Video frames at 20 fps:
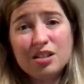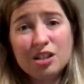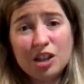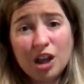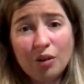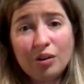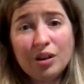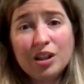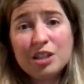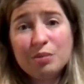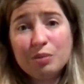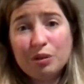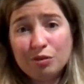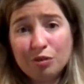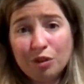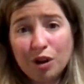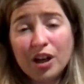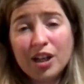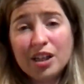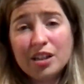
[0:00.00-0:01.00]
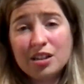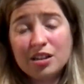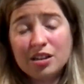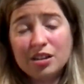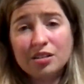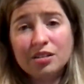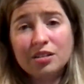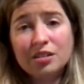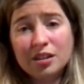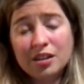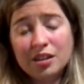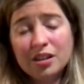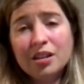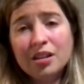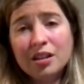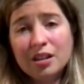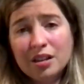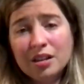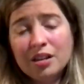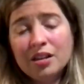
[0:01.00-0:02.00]
Well, I was going to, just briefly
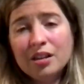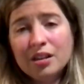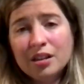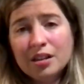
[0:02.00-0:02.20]
on that,